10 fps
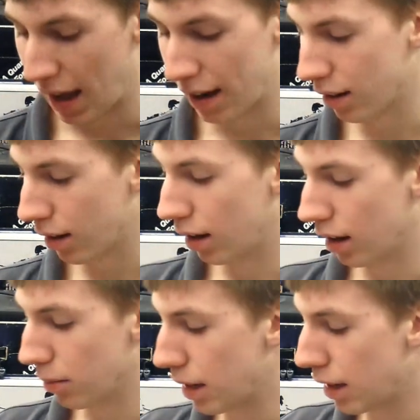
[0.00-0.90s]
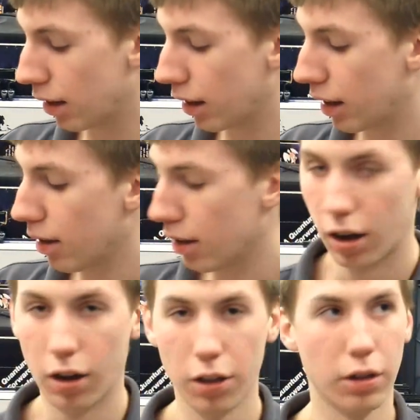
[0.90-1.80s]
that immediately.
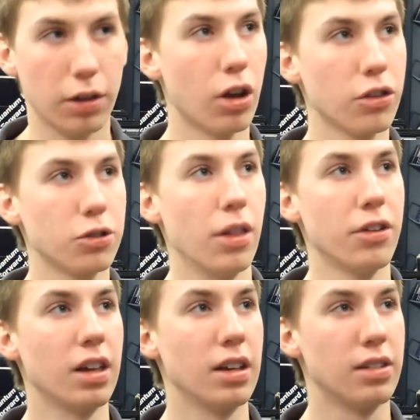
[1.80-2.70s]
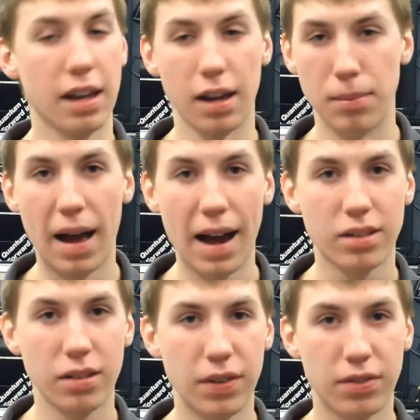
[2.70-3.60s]
Although there's also other things like a
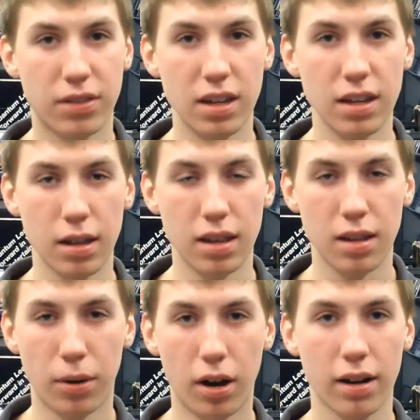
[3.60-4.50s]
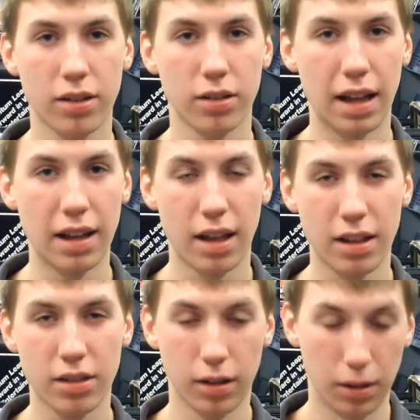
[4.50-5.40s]
Maxi 15 in the box, and
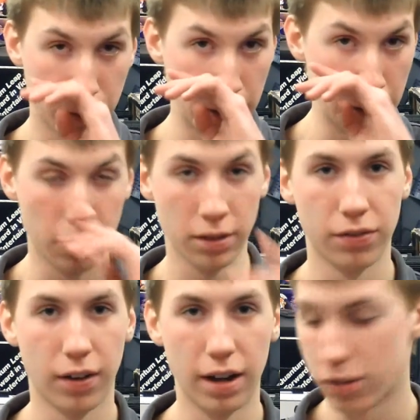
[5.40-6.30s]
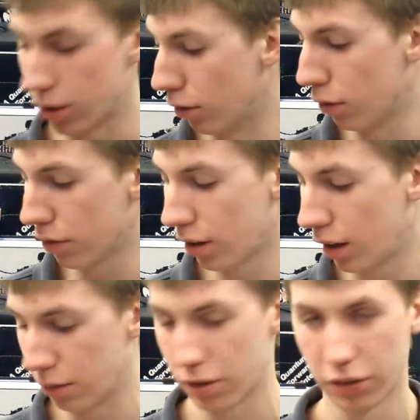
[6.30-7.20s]
that's pretty hard to find. So
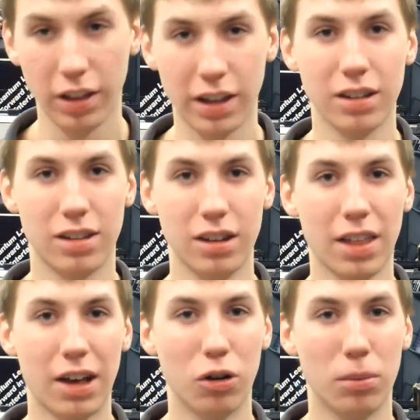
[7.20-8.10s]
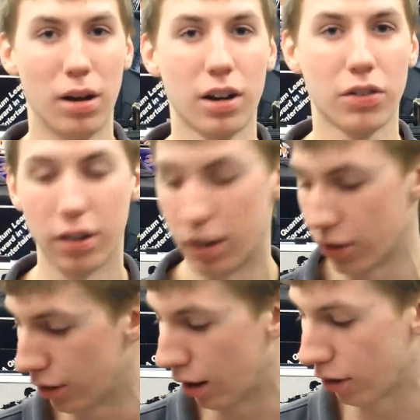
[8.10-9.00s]
overall, it was a really good deal, that whole box, for
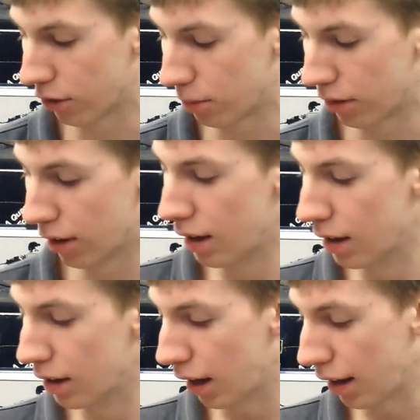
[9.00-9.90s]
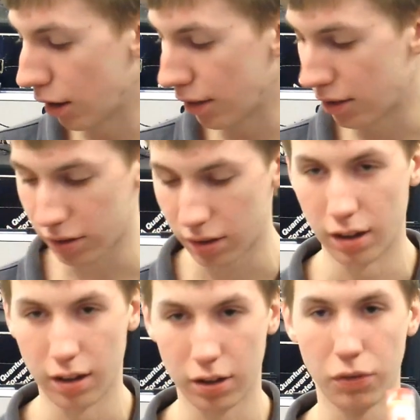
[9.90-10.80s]
$100, because I know that this can
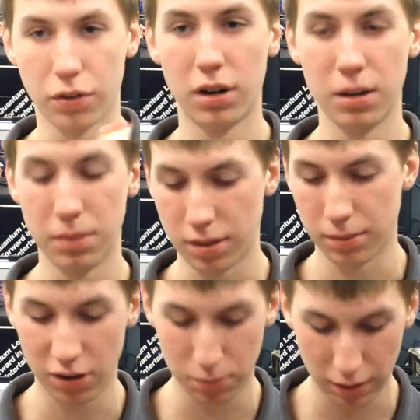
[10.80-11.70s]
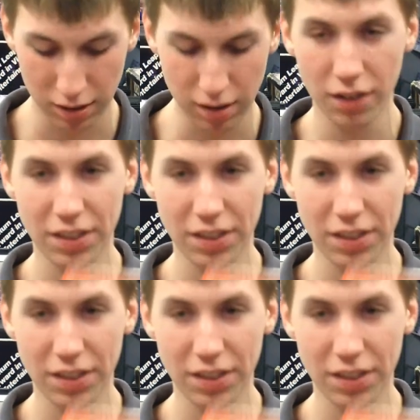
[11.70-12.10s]
go for quite a bit sometimes, but it's